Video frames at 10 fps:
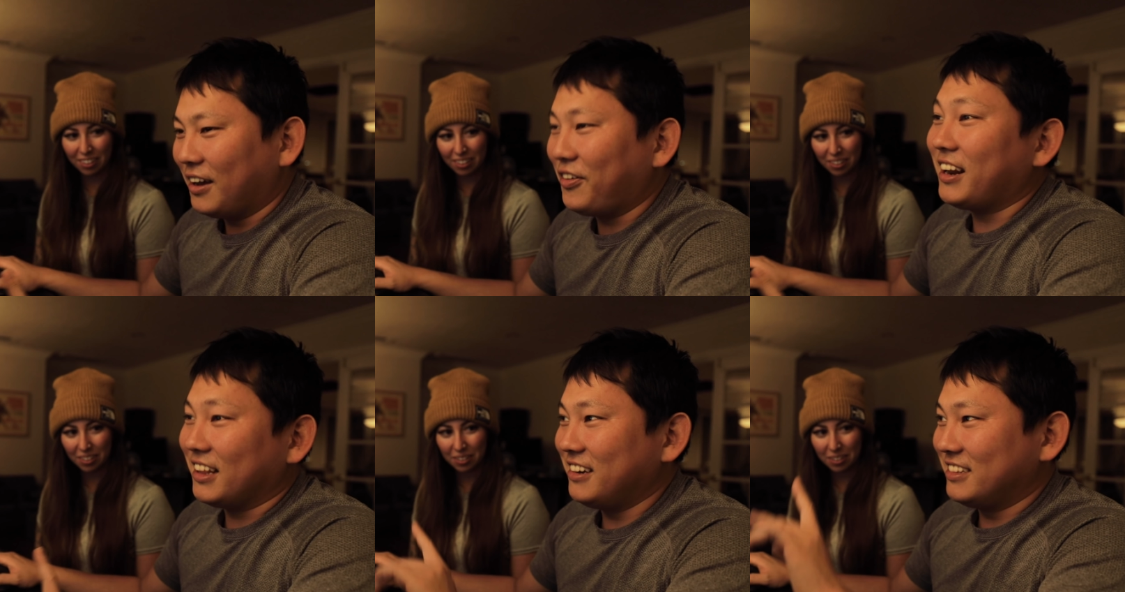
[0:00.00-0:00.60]
Speaker 1: I
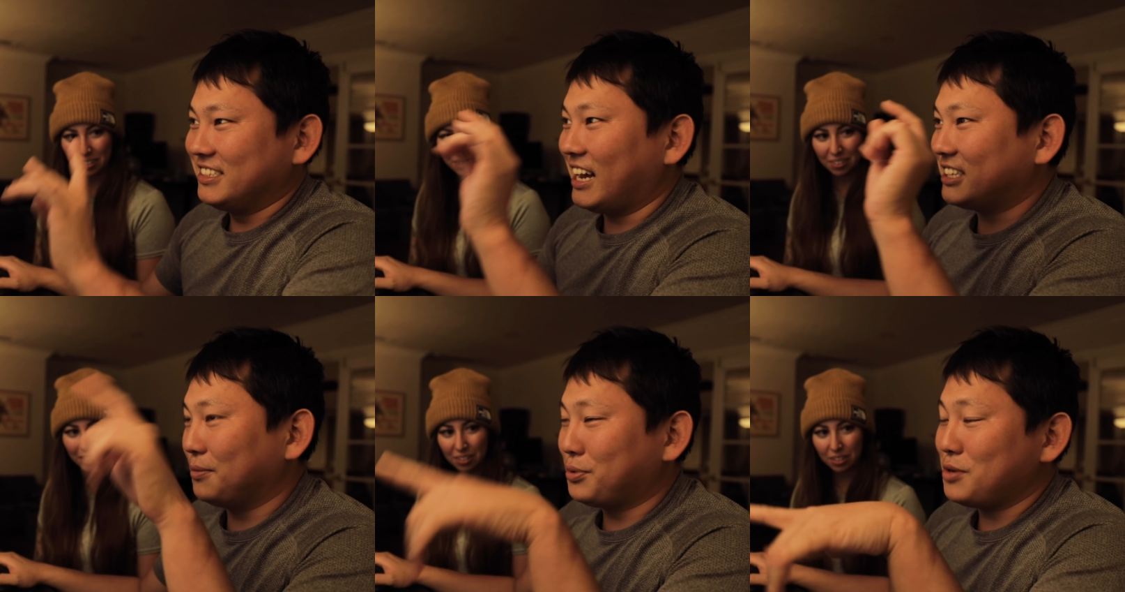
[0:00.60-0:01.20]
found out later there's
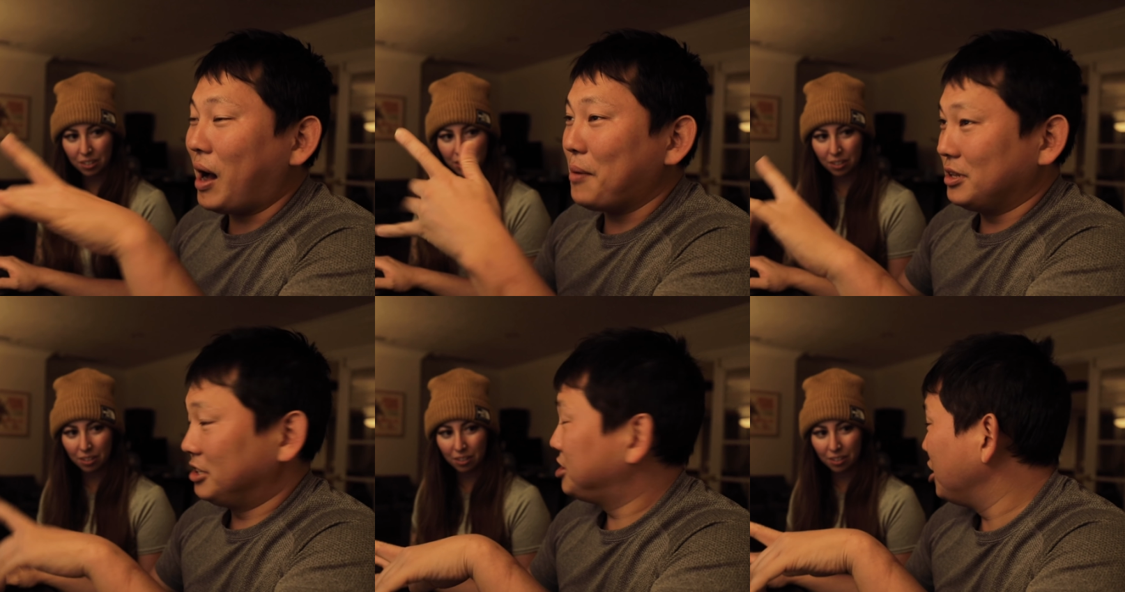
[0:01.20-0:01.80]
actually a pretty
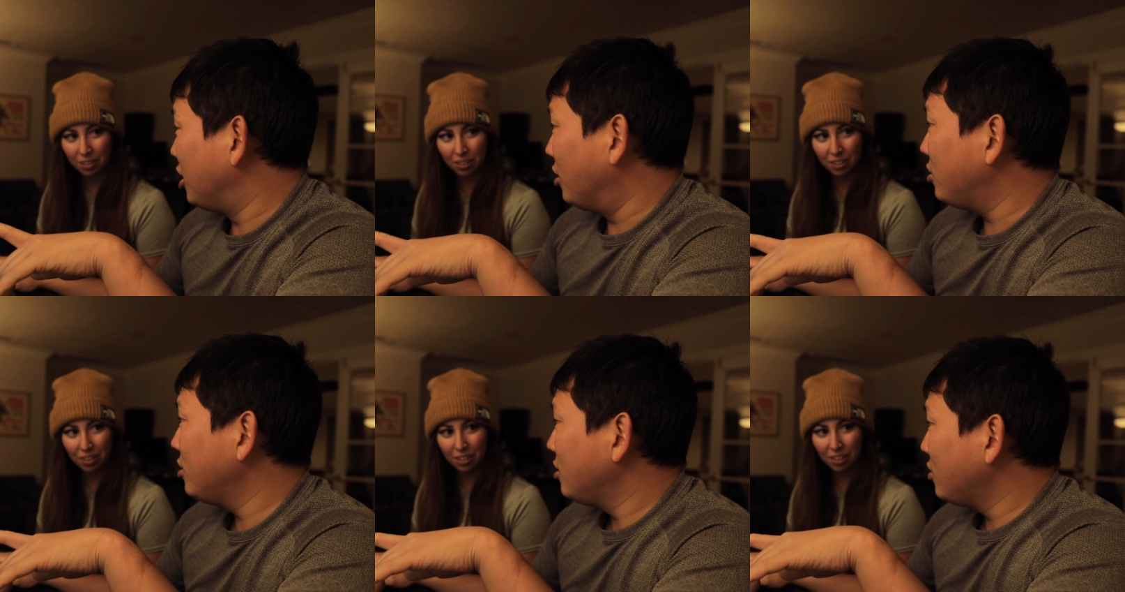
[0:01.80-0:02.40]
popular
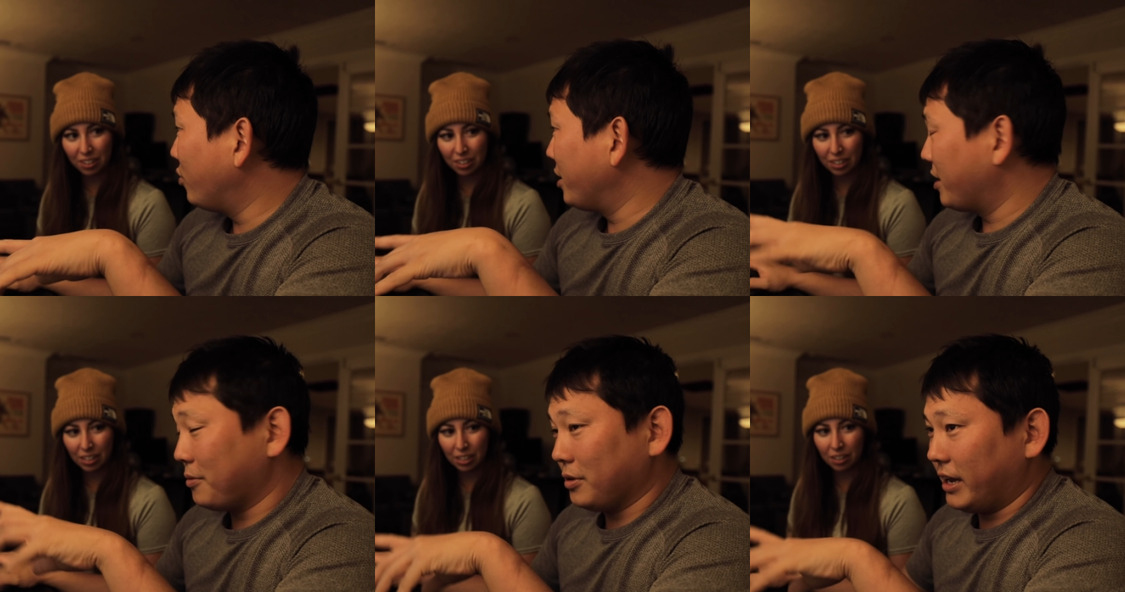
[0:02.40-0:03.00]
show
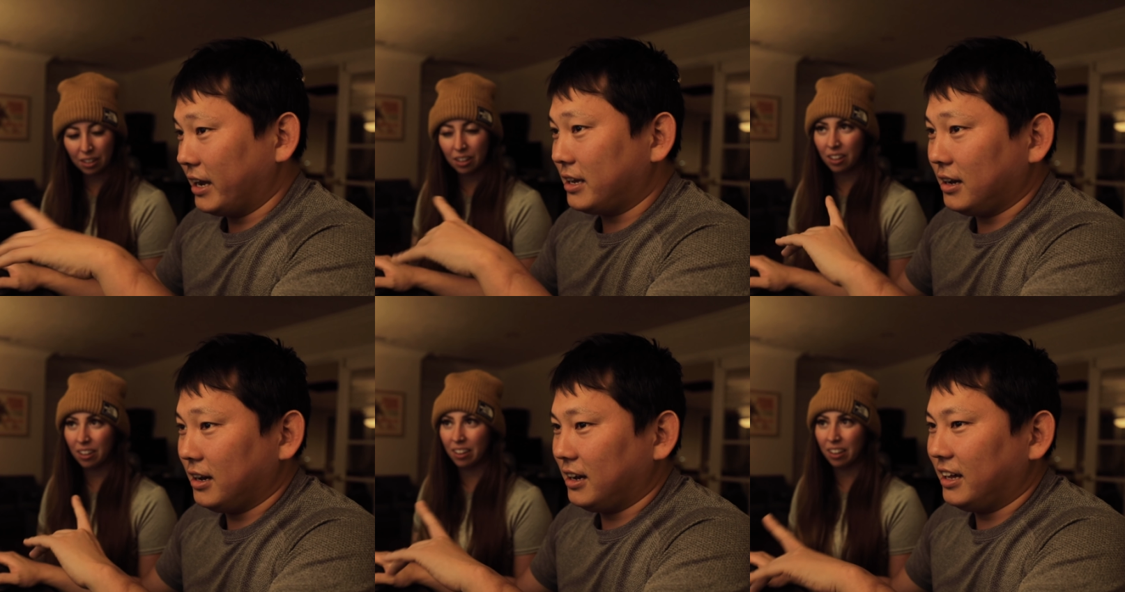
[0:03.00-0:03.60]
where like
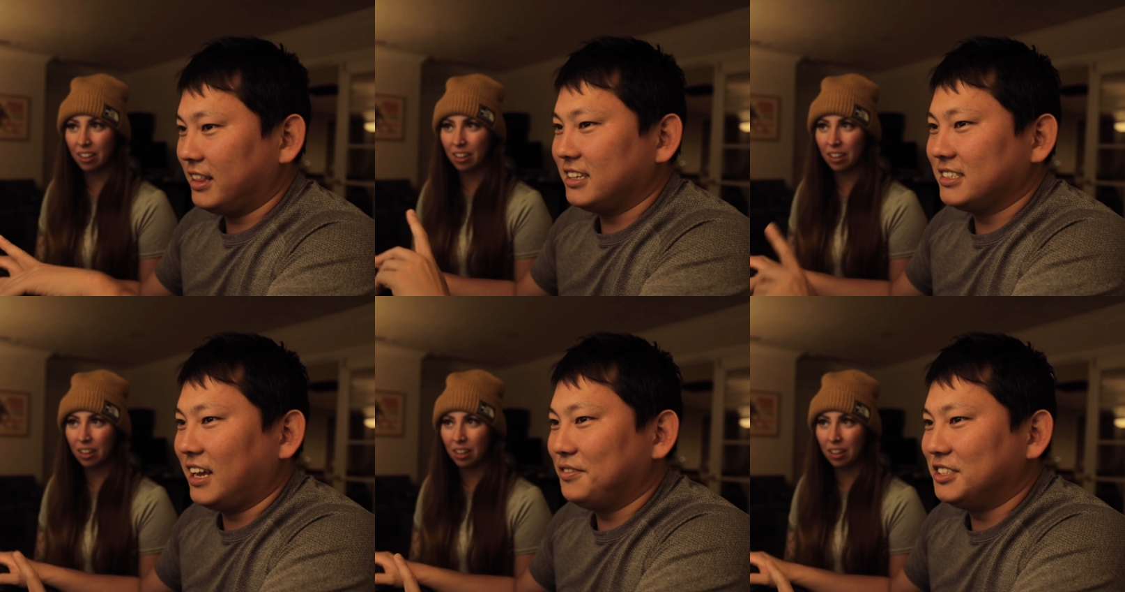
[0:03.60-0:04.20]
uh, I think
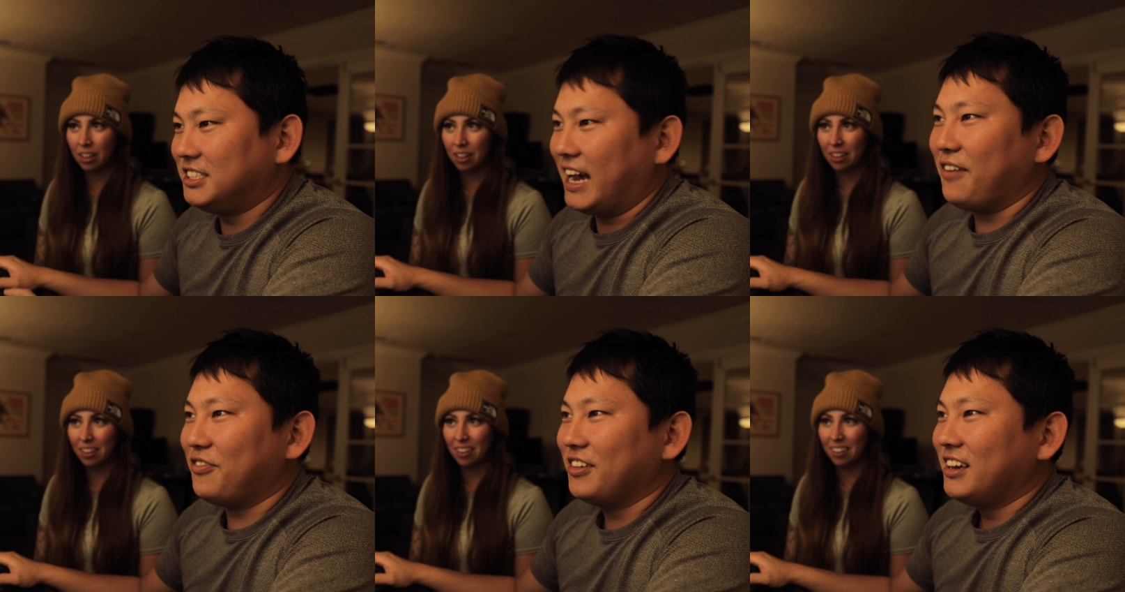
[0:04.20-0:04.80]
his name is
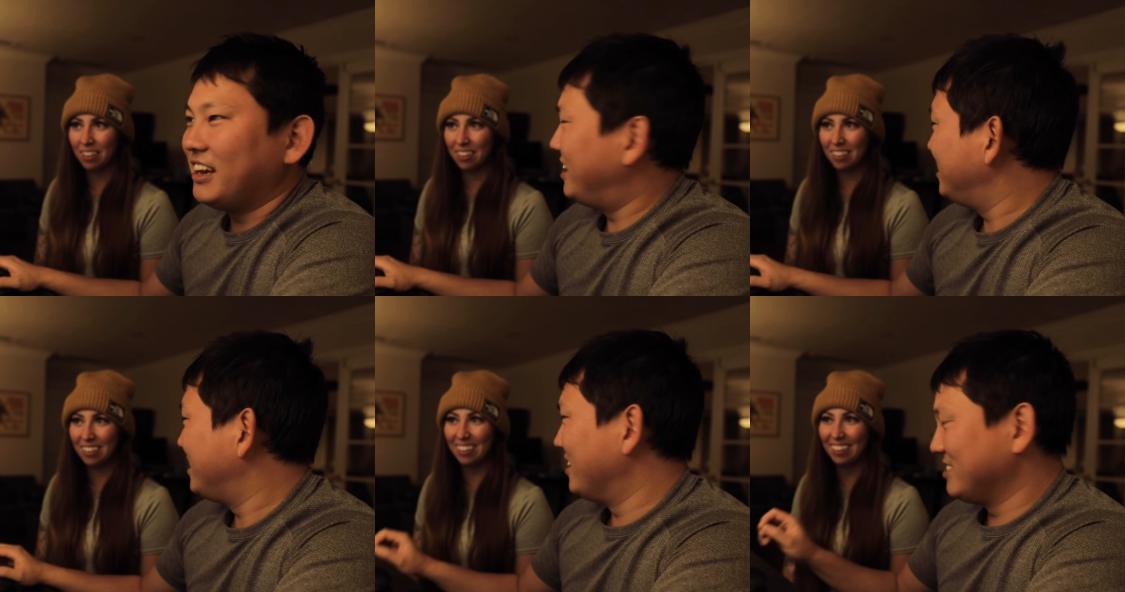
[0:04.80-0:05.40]
Jeff and
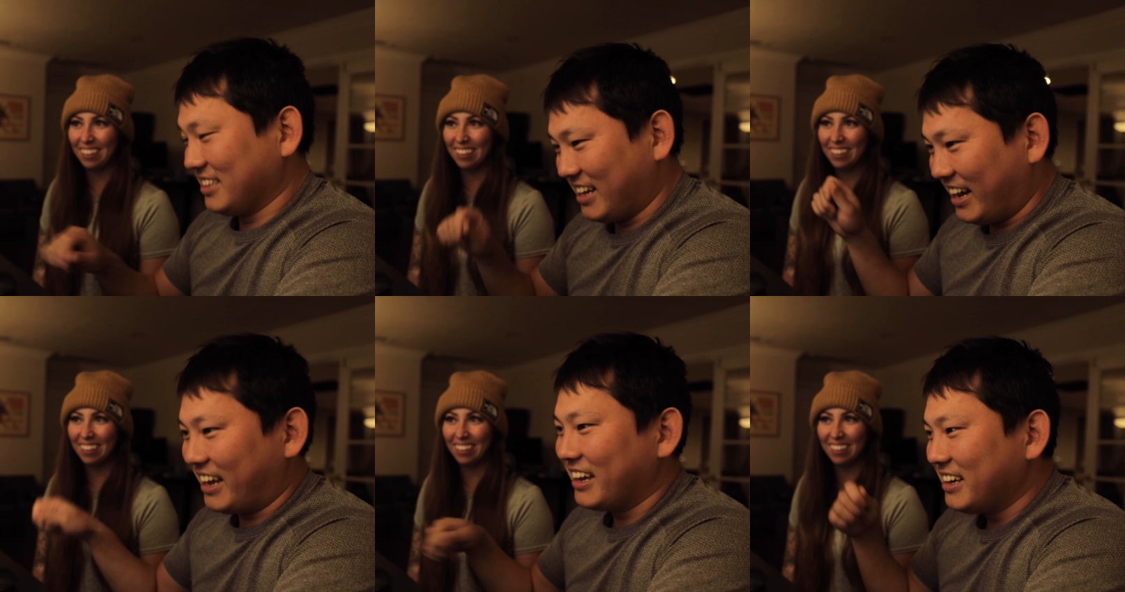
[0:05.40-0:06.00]
he goes and
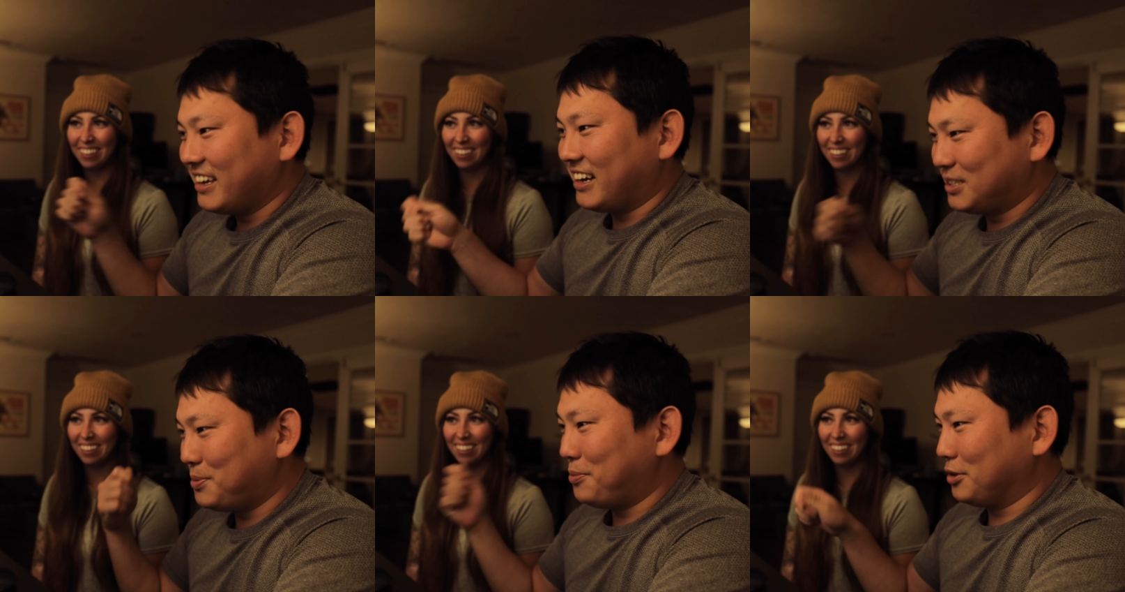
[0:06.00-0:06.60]
like
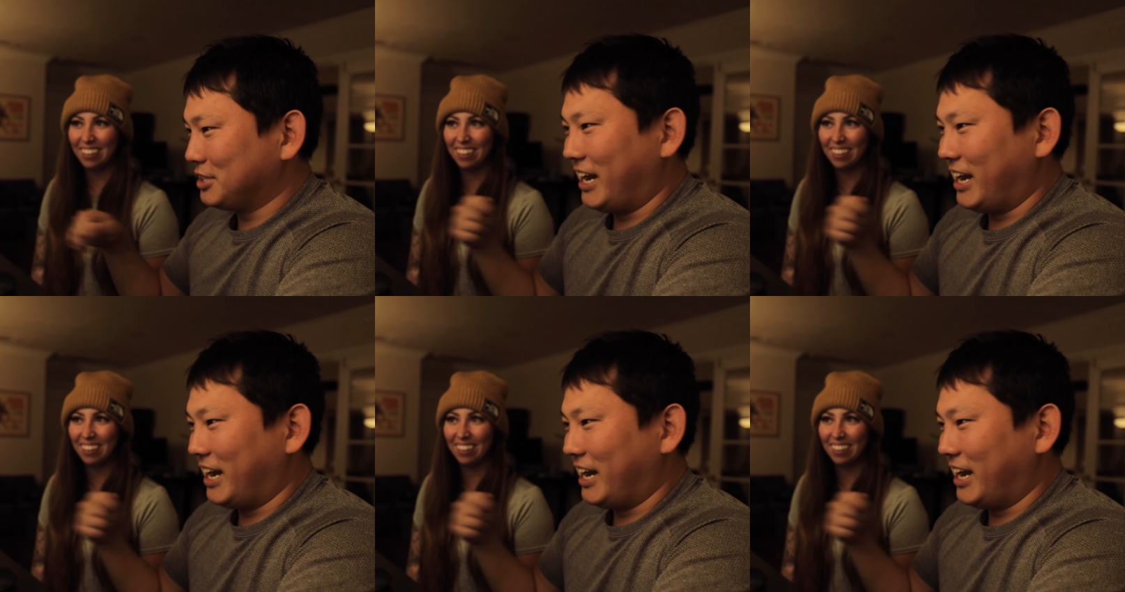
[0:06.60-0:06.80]
cuts people's